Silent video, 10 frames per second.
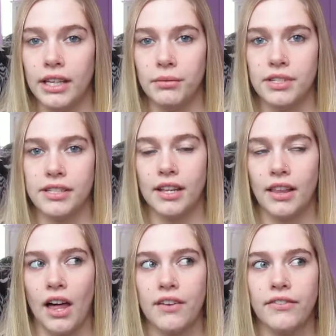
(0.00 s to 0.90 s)
It was a
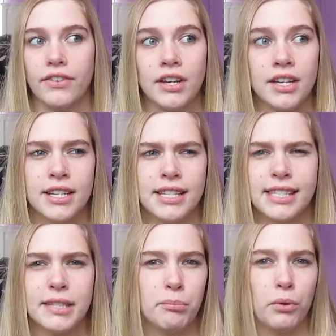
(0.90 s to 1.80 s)
lot of
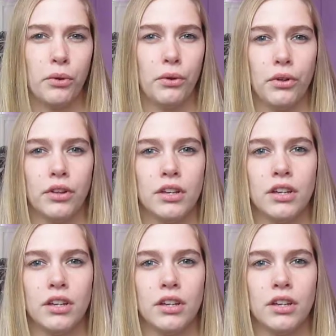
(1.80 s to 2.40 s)
simple